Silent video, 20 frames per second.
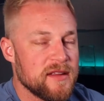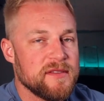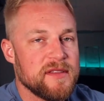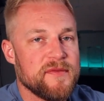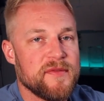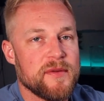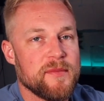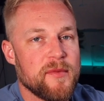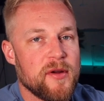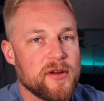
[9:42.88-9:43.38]
of
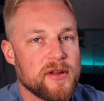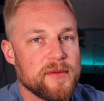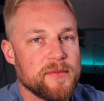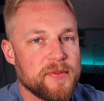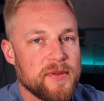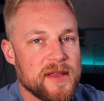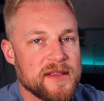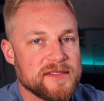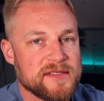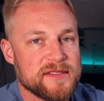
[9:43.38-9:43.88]
different
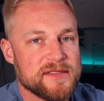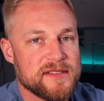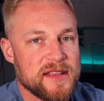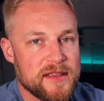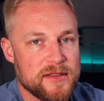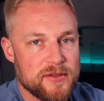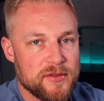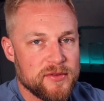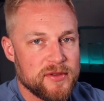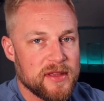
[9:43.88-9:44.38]
marketplaces
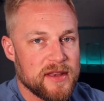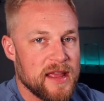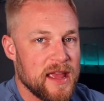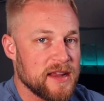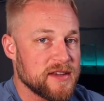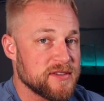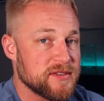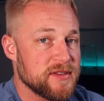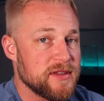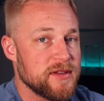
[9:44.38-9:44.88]
that you can
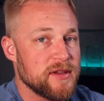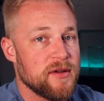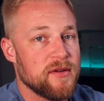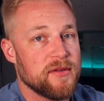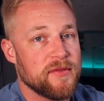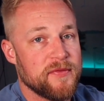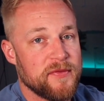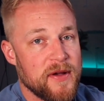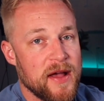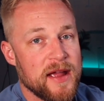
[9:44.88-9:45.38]
actually go
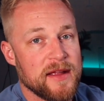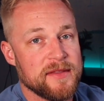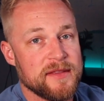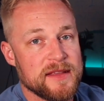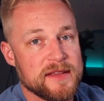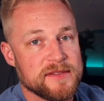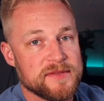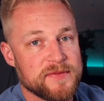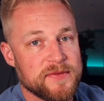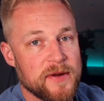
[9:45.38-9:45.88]
and find
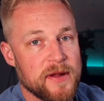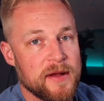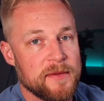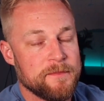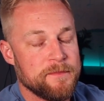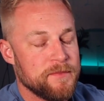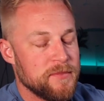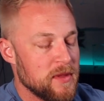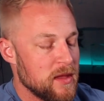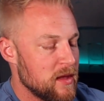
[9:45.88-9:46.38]
these
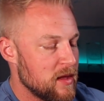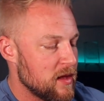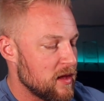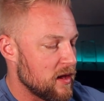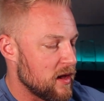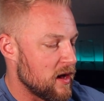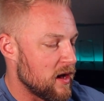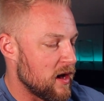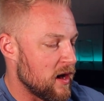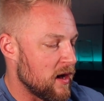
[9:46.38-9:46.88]
from.
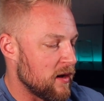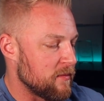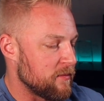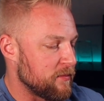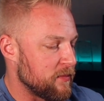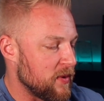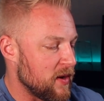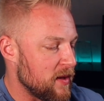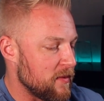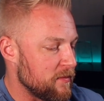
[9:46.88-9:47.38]

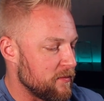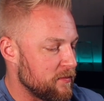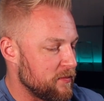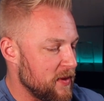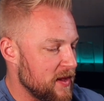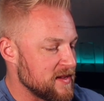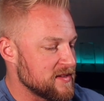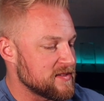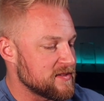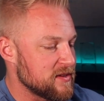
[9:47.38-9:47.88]
But
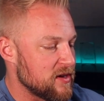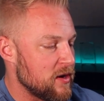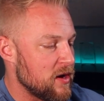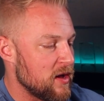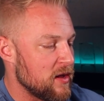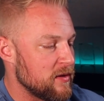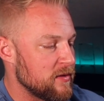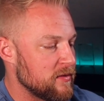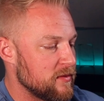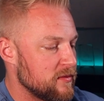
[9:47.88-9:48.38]
based
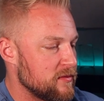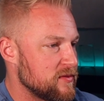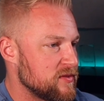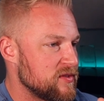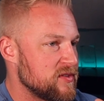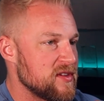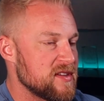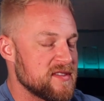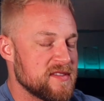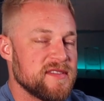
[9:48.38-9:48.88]
on
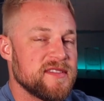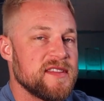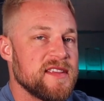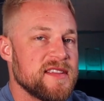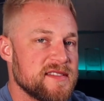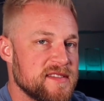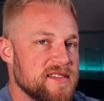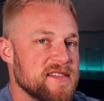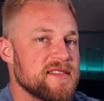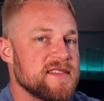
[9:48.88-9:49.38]
just
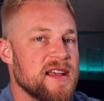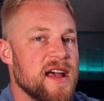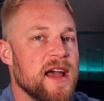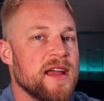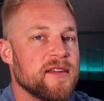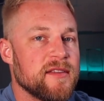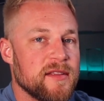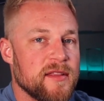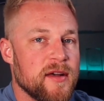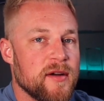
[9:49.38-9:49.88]
this
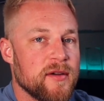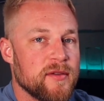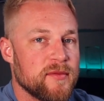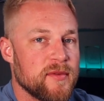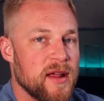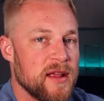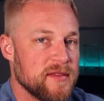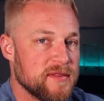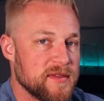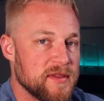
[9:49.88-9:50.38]
design alone,
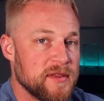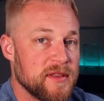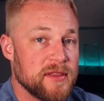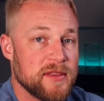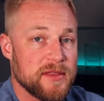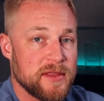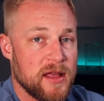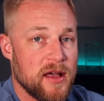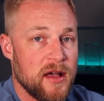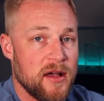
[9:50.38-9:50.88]
right? So the
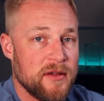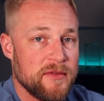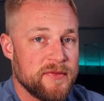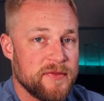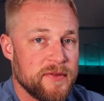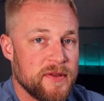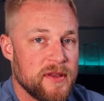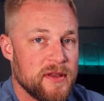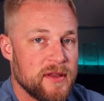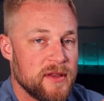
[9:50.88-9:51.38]
love,